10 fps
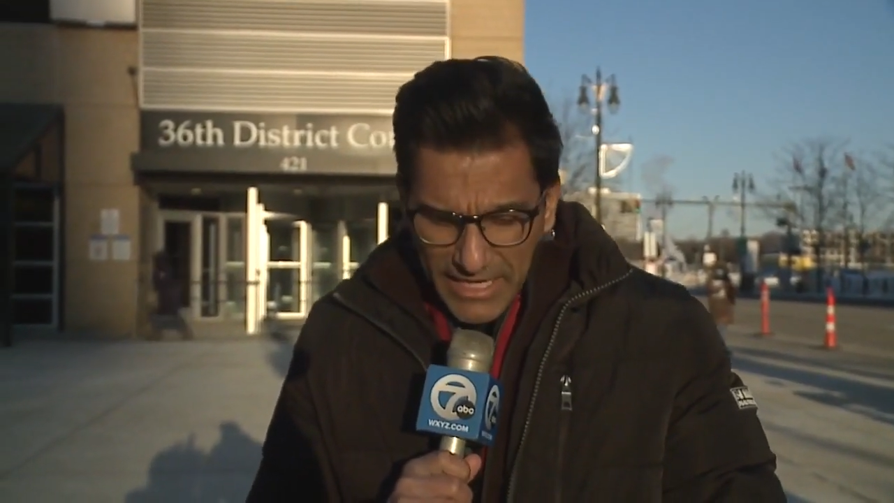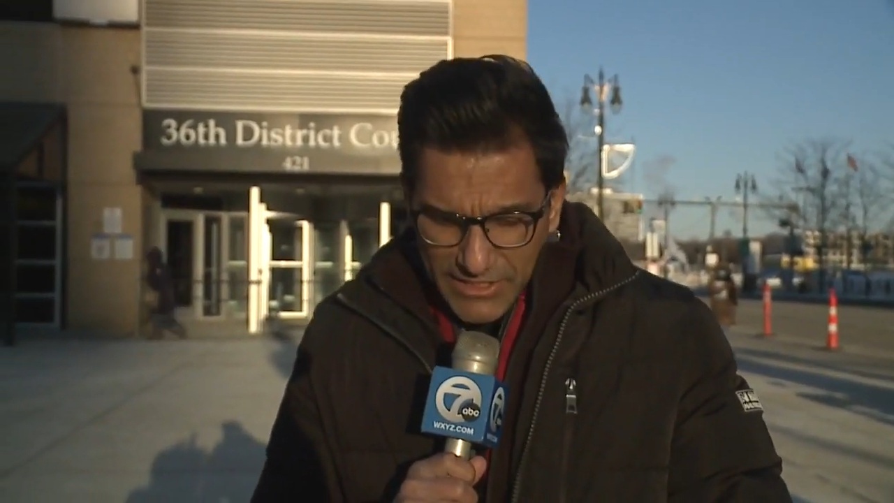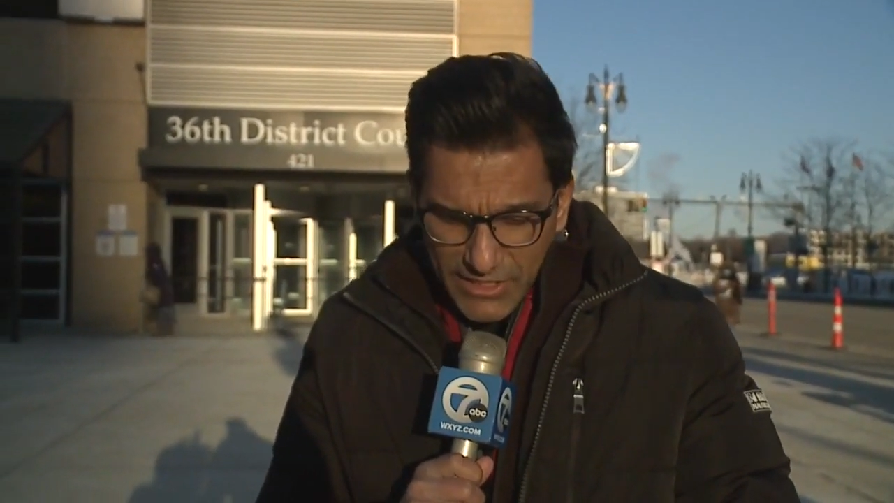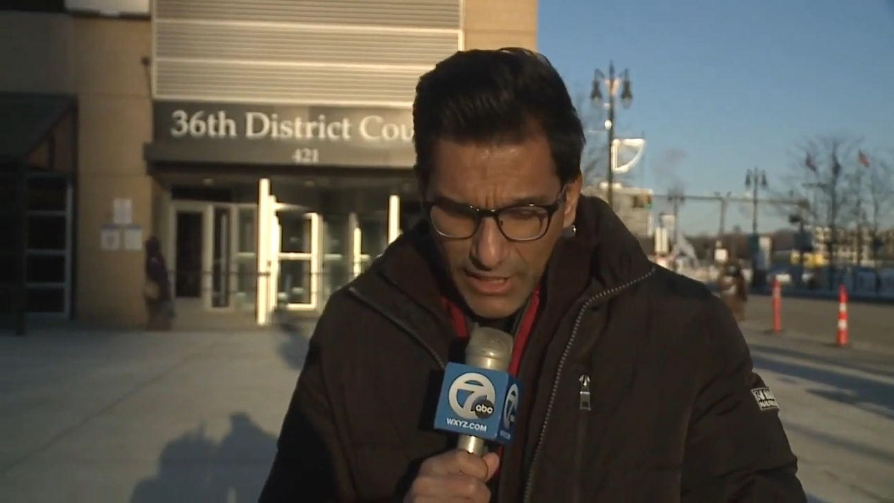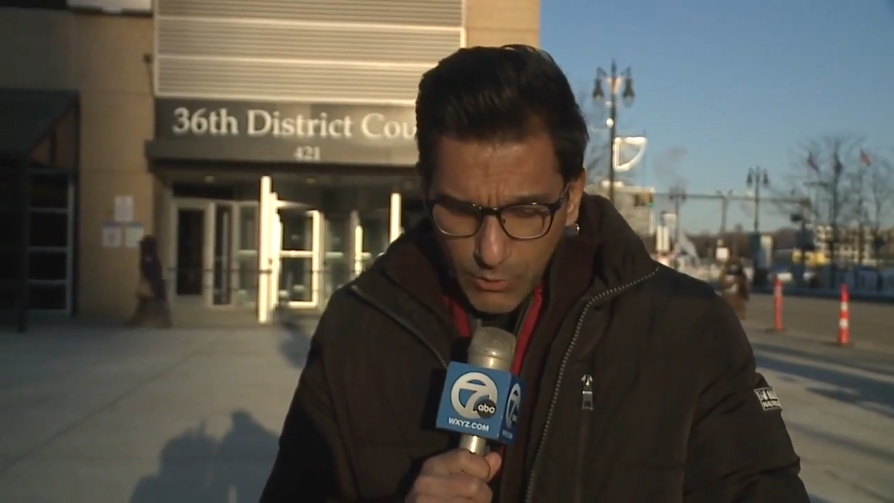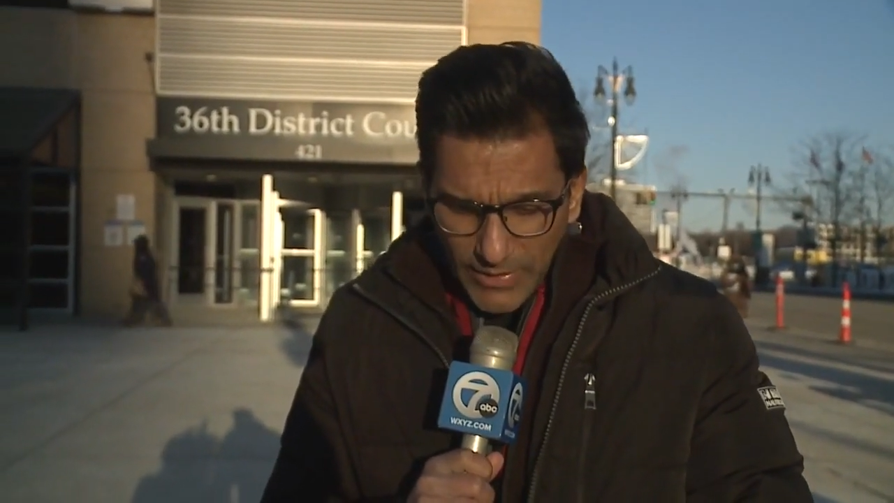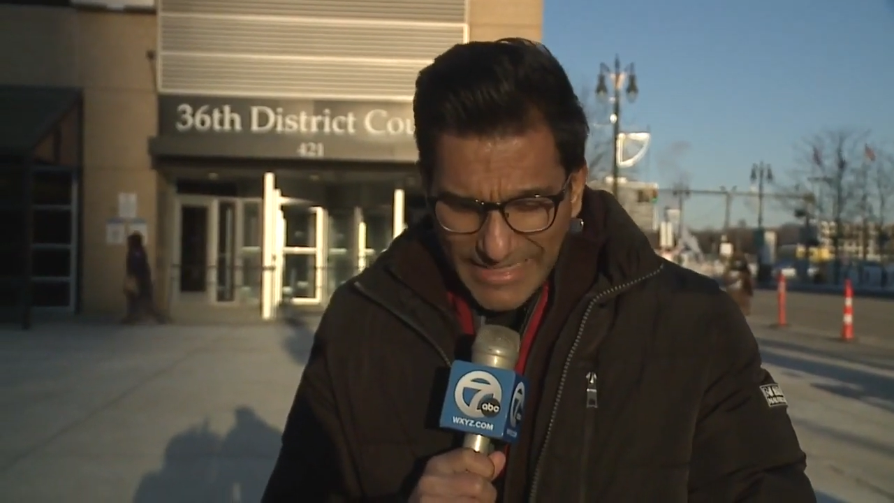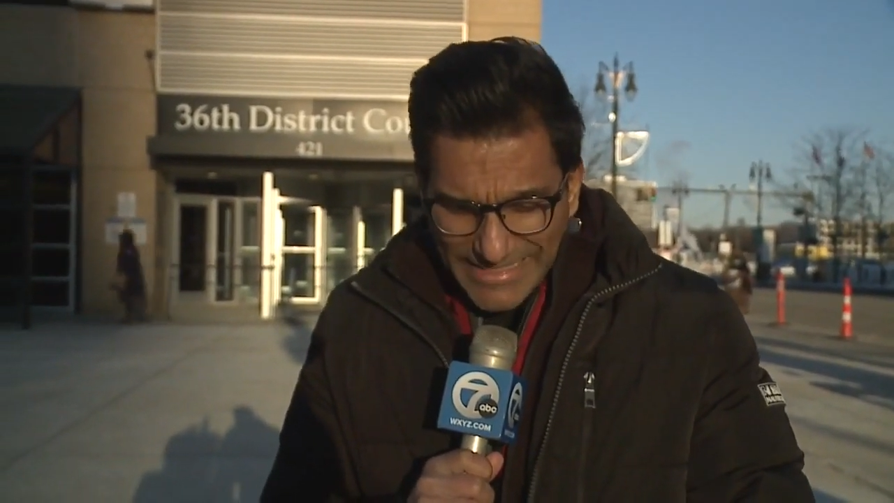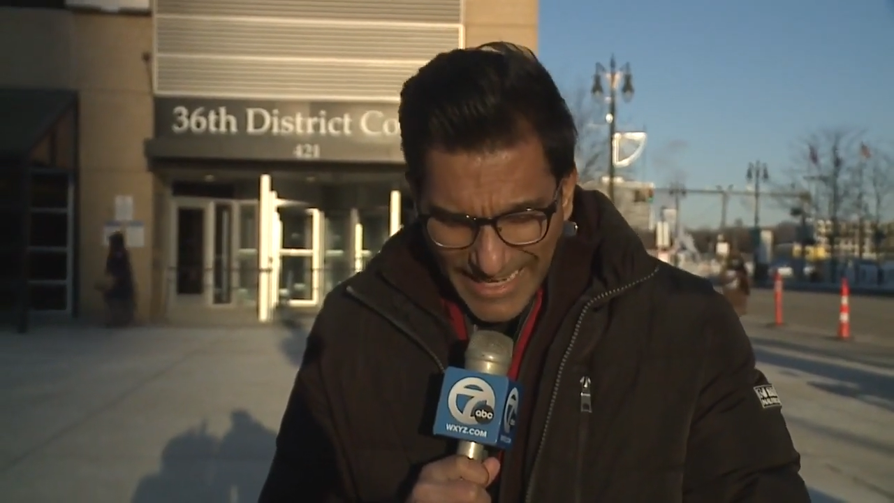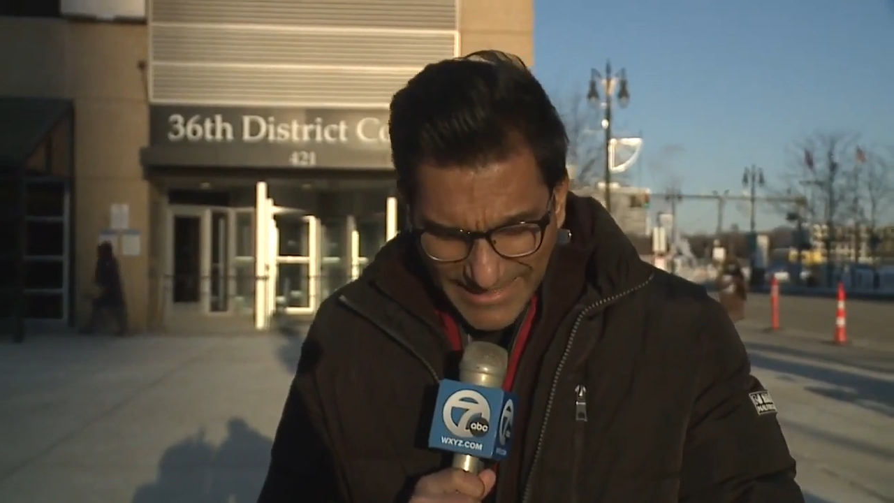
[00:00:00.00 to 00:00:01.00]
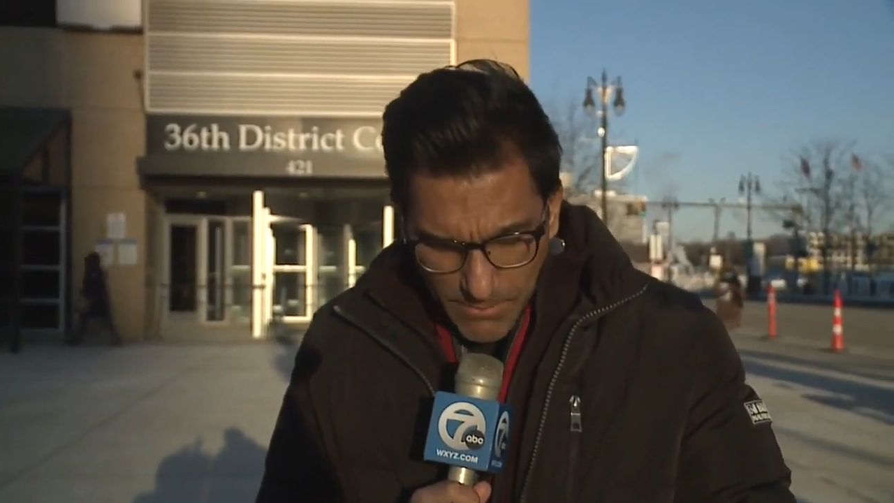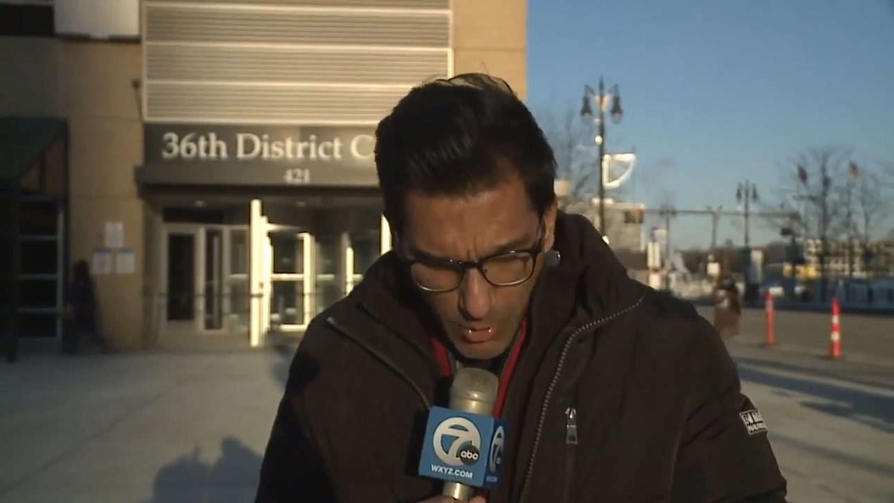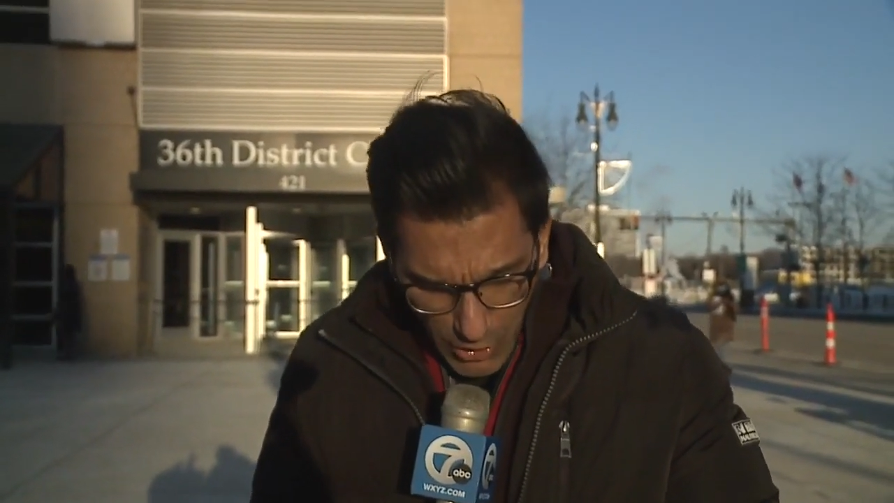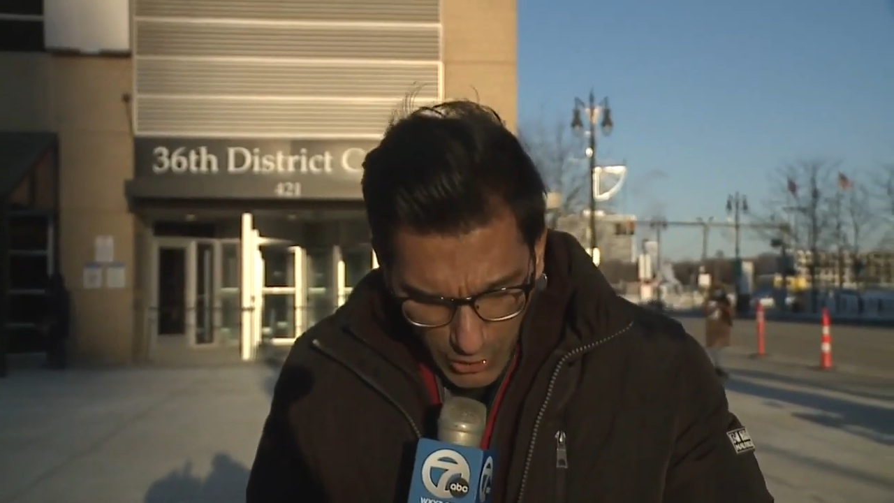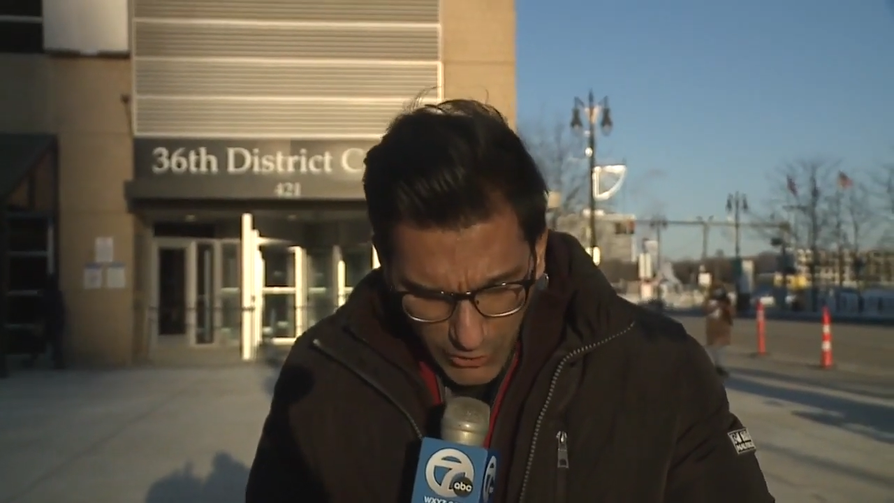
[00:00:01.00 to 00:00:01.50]
assault with intent to
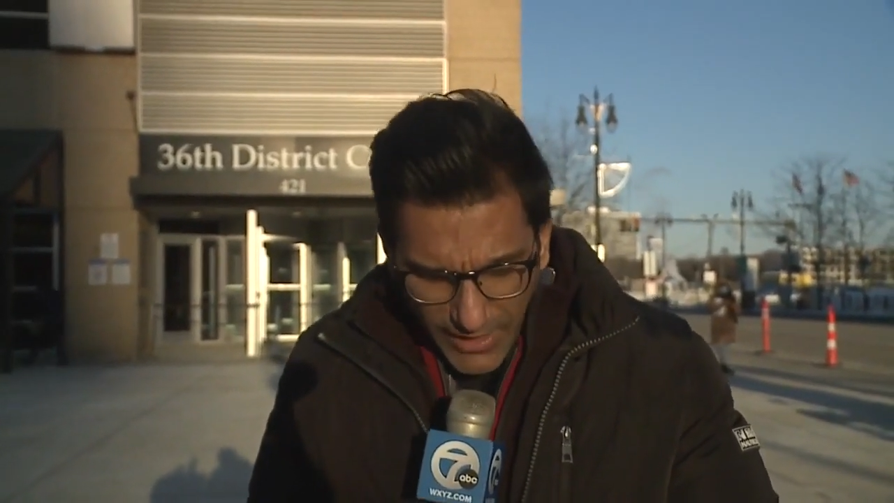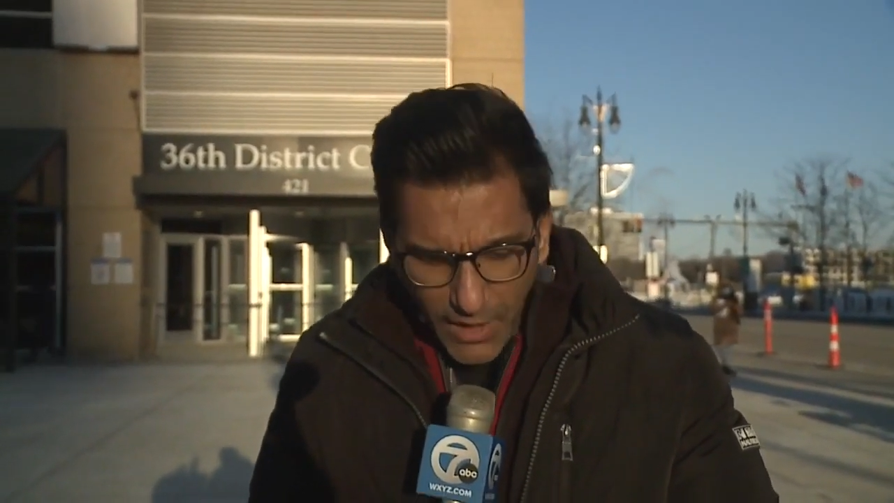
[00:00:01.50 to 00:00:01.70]
murder,